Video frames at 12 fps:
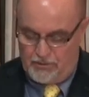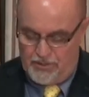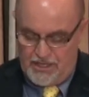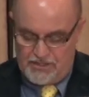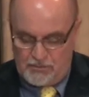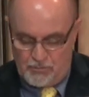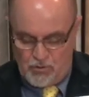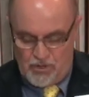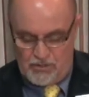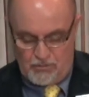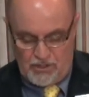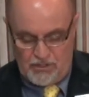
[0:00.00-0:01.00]
we as a
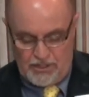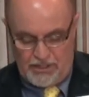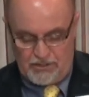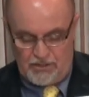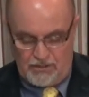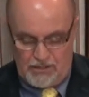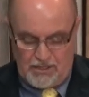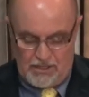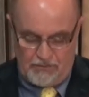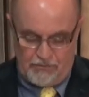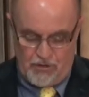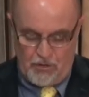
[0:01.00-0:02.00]
board were looking
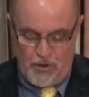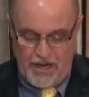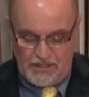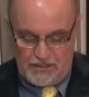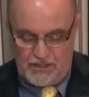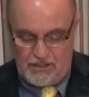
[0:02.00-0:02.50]
for a way